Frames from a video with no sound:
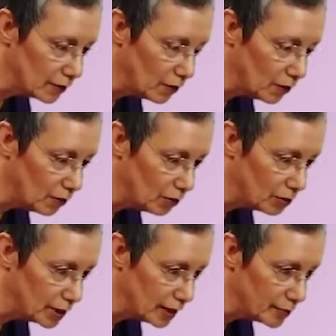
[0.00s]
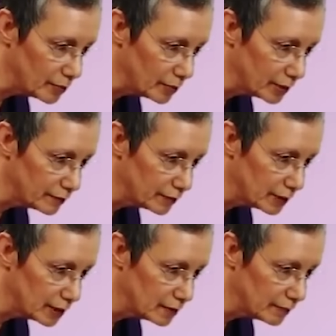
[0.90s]
Hold that point for a
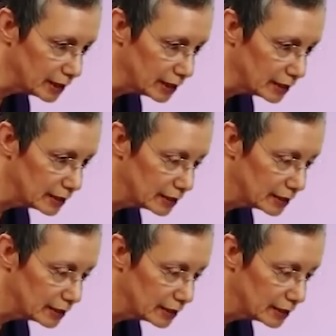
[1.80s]
little bit.